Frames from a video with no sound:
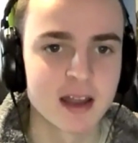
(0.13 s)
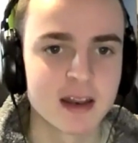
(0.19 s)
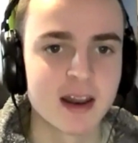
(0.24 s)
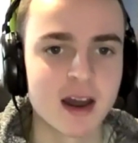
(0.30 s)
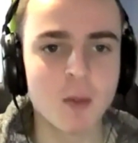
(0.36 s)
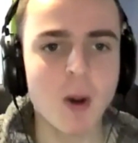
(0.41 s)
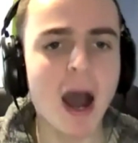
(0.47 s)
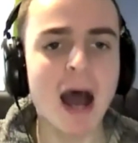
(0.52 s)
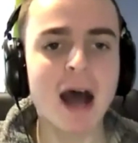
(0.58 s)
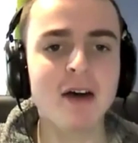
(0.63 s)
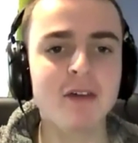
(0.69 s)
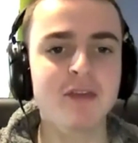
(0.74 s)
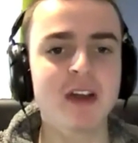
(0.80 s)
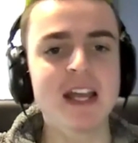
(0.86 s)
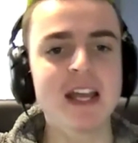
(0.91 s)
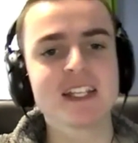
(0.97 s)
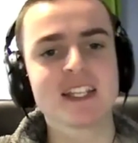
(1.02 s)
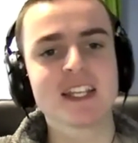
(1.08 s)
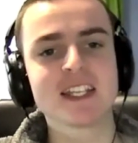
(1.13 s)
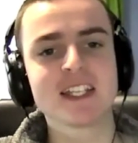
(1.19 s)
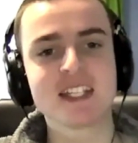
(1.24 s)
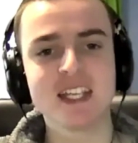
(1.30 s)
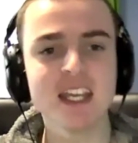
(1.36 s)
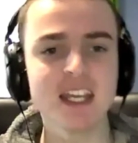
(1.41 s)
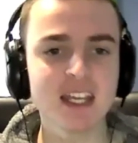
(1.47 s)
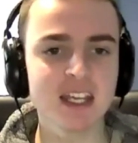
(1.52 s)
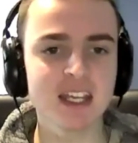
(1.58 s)
Nawaf is the
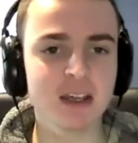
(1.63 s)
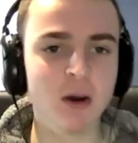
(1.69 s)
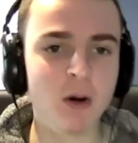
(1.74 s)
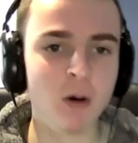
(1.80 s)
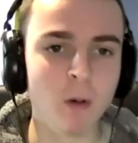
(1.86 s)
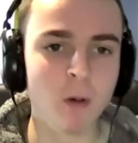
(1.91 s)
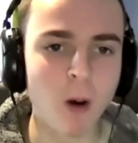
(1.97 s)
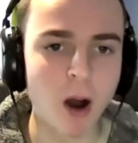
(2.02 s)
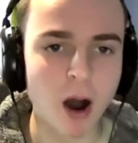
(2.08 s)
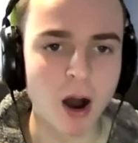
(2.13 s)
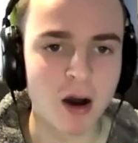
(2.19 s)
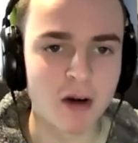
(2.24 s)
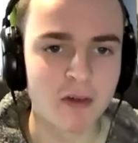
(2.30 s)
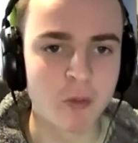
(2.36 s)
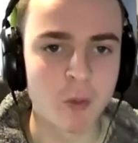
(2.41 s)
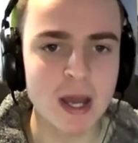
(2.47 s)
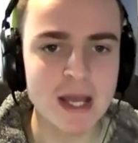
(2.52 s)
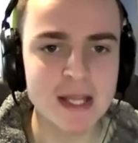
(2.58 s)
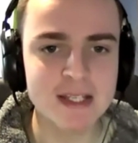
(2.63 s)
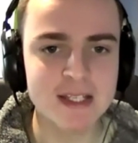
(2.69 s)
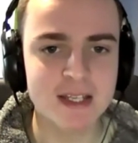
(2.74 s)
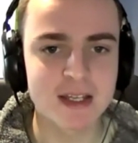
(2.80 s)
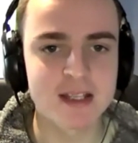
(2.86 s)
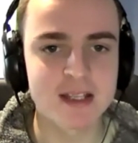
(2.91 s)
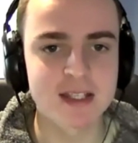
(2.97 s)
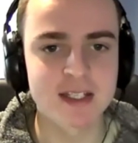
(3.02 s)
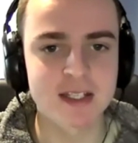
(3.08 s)
C E O of Whizz
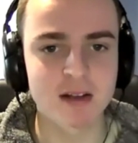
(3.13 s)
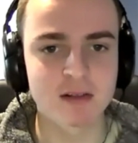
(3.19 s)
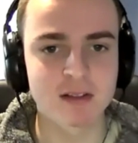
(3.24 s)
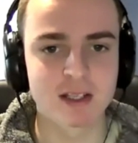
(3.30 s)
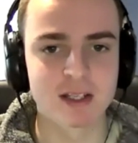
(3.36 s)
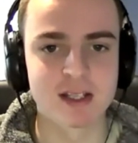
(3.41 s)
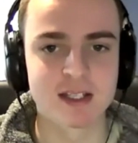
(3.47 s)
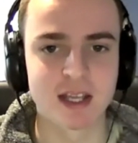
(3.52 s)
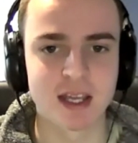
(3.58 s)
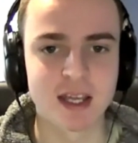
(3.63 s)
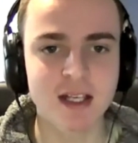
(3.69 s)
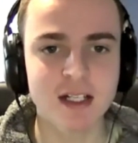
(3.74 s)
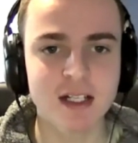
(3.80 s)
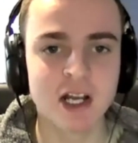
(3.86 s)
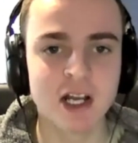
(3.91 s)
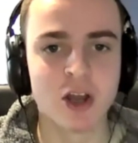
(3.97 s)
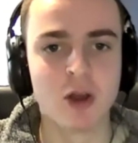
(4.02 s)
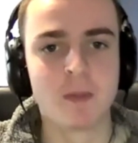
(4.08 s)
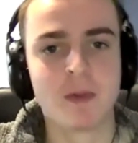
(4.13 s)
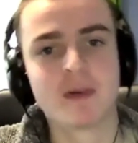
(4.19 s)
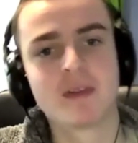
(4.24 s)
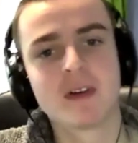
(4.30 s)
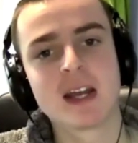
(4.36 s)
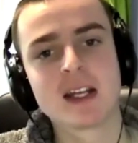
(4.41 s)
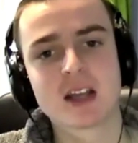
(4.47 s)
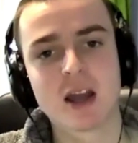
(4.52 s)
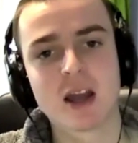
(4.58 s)
Consultancy, who
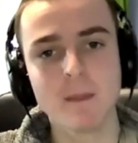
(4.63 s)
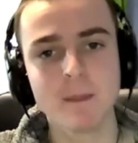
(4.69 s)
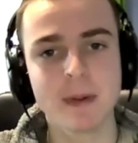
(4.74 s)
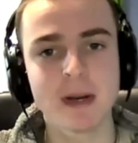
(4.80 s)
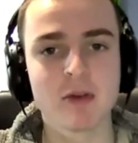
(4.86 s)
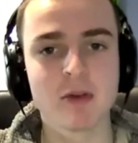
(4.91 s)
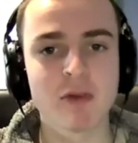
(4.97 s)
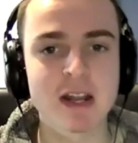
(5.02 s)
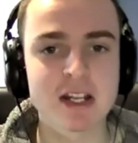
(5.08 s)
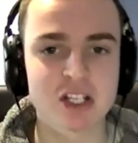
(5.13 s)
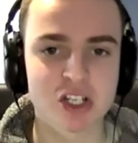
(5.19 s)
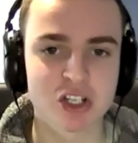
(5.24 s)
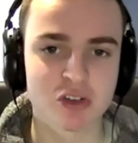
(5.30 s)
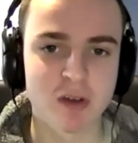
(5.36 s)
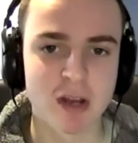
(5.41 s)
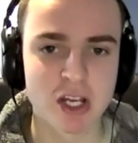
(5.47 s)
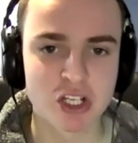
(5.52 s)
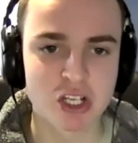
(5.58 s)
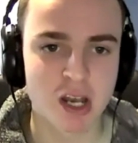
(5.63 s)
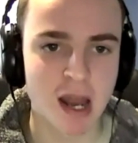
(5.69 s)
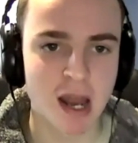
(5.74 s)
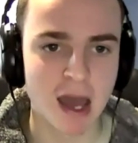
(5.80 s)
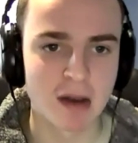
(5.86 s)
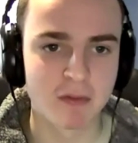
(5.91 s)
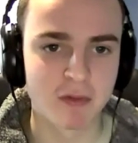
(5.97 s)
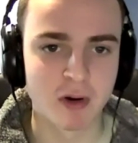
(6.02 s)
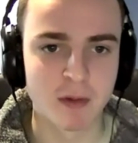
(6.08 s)
provide company registration
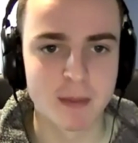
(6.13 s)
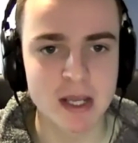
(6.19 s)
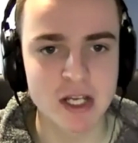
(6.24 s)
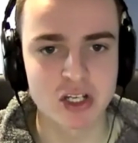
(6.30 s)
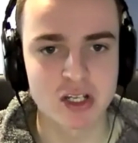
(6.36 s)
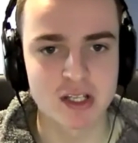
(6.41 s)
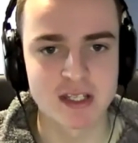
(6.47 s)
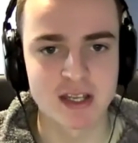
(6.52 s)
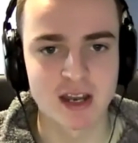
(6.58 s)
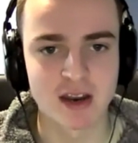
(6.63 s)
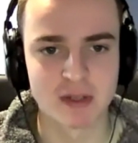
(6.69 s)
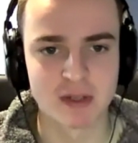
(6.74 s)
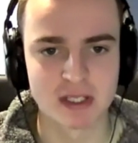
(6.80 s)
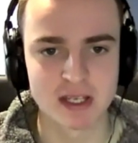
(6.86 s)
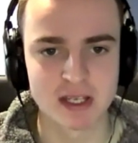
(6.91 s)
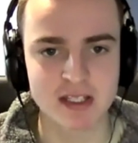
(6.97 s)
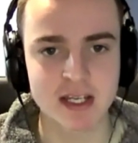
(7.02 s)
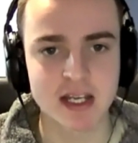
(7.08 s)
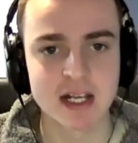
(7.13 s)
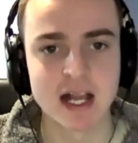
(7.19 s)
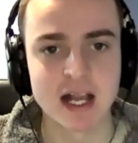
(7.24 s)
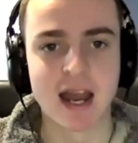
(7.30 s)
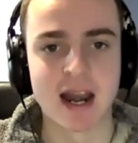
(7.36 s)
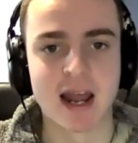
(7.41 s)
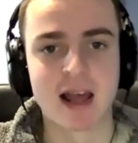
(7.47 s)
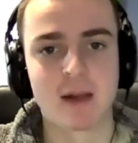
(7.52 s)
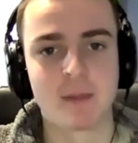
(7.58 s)
and formation services
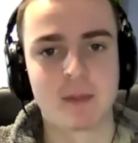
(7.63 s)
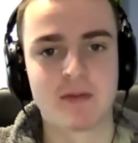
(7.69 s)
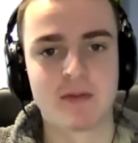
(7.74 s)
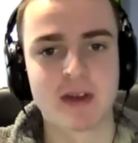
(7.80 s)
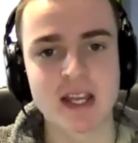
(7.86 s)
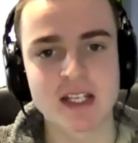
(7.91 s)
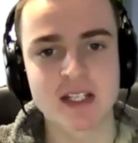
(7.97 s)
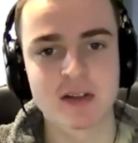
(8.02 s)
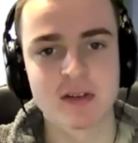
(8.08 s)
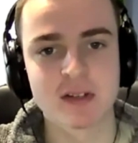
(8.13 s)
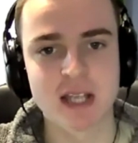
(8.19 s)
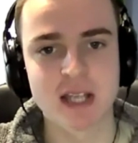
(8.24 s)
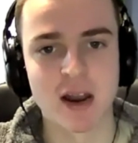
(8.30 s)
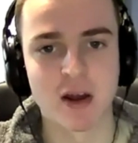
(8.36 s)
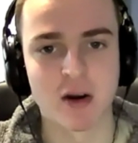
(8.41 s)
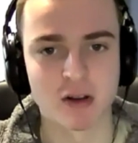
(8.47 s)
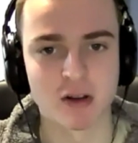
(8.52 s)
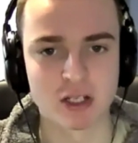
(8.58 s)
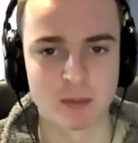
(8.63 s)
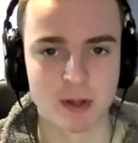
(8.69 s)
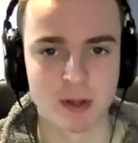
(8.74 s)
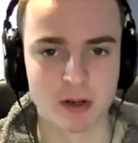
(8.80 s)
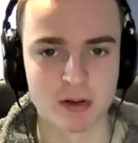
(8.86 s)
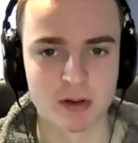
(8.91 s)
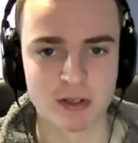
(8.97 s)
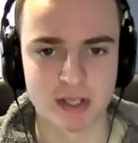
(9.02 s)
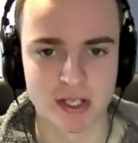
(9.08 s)
and help investors and
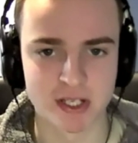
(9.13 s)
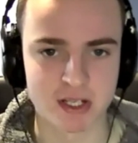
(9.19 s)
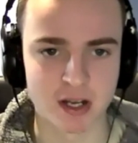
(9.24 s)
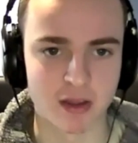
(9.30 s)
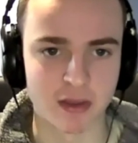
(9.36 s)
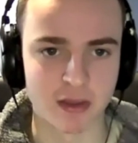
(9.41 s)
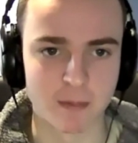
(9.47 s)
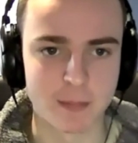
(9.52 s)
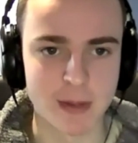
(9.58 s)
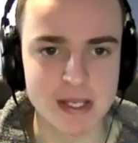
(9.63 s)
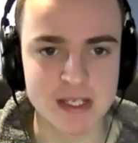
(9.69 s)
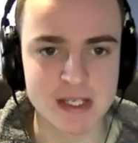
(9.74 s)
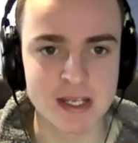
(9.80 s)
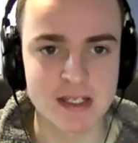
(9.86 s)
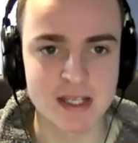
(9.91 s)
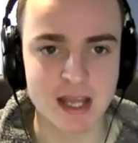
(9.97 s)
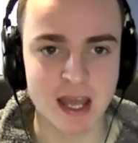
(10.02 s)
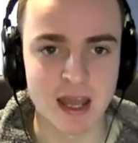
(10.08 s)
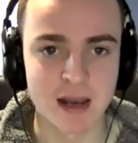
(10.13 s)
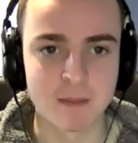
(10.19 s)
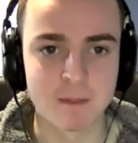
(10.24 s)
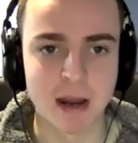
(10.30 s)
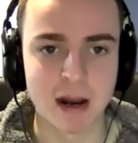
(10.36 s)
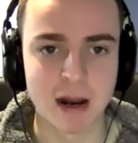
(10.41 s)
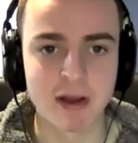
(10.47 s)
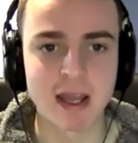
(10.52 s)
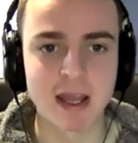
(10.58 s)
entrepreneurs to start their business in
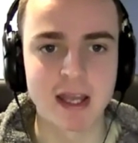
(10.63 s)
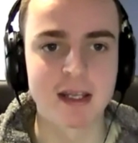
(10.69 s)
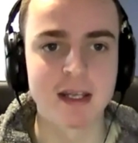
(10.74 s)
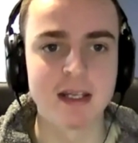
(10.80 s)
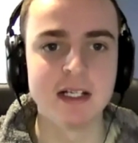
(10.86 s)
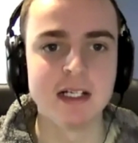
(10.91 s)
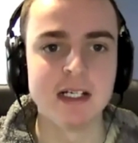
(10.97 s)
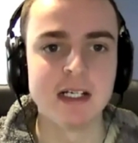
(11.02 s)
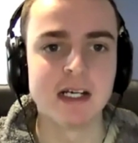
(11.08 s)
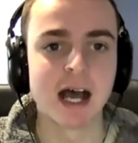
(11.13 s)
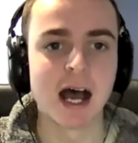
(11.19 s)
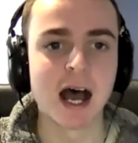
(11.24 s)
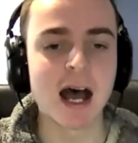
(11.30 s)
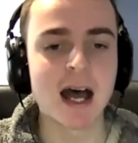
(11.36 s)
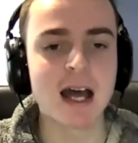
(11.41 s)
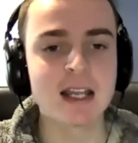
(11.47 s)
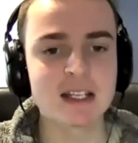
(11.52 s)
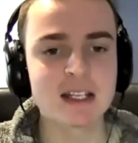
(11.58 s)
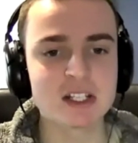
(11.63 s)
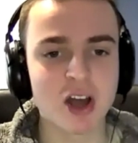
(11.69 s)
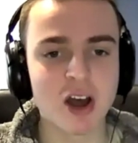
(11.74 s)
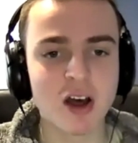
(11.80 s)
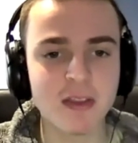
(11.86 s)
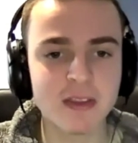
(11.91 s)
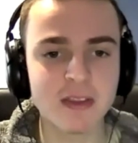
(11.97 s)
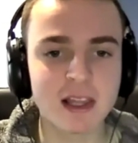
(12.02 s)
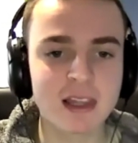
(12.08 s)
Bahrain. And he's
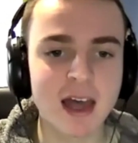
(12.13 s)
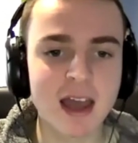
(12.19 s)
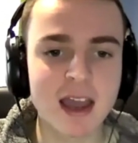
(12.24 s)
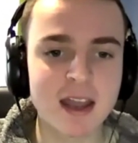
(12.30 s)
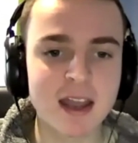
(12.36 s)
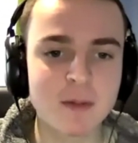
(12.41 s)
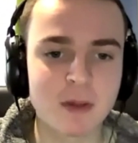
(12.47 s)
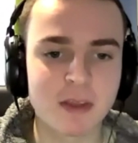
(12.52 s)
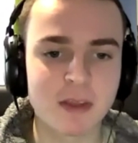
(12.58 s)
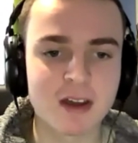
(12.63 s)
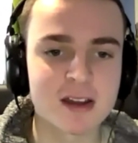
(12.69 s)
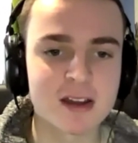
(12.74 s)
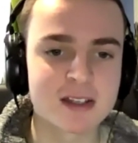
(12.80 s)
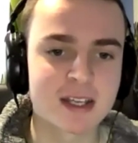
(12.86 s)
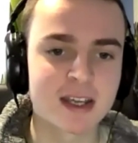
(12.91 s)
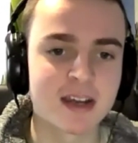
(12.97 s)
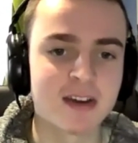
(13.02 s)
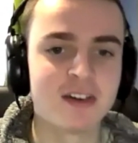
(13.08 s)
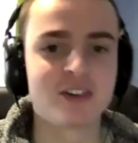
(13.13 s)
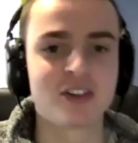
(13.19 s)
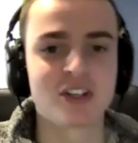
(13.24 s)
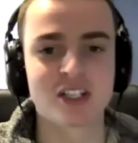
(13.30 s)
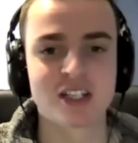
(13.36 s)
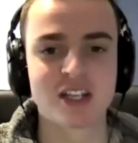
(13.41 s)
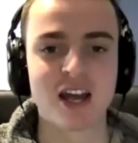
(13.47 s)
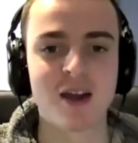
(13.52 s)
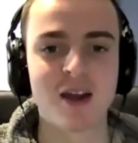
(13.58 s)
on the line with us here
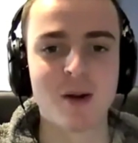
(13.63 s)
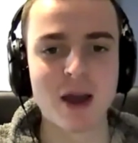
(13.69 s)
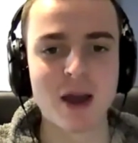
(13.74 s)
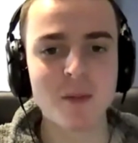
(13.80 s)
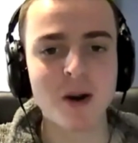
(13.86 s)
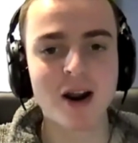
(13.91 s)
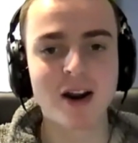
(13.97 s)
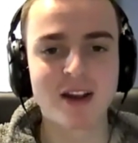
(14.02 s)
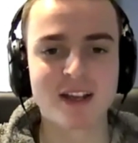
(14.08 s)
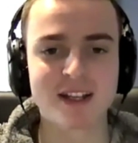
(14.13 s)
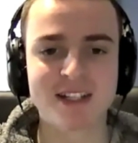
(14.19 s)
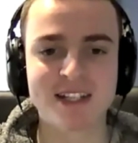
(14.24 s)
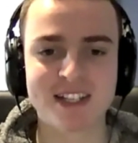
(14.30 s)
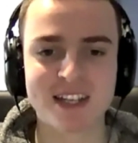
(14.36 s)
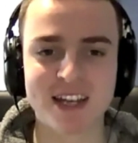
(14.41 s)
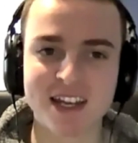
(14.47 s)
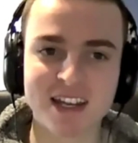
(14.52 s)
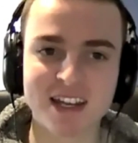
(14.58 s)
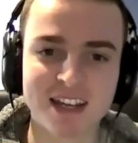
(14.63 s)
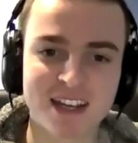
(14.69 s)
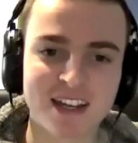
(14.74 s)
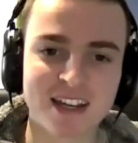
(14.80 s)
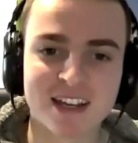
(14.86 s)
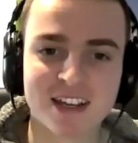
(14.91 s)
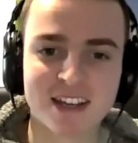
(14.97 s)
just now. How are you today?